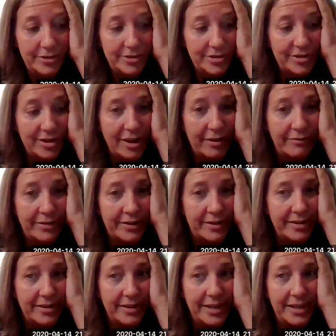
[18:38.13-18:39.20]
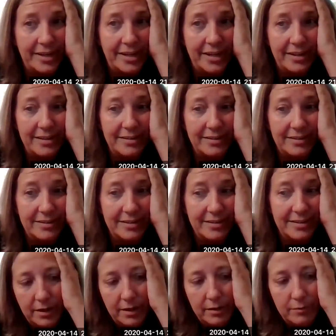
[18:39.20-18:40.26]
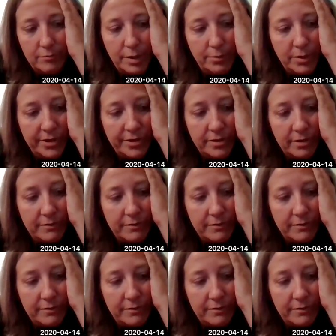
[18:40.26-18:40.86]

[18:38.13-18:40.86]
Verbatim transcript: just covered in it memories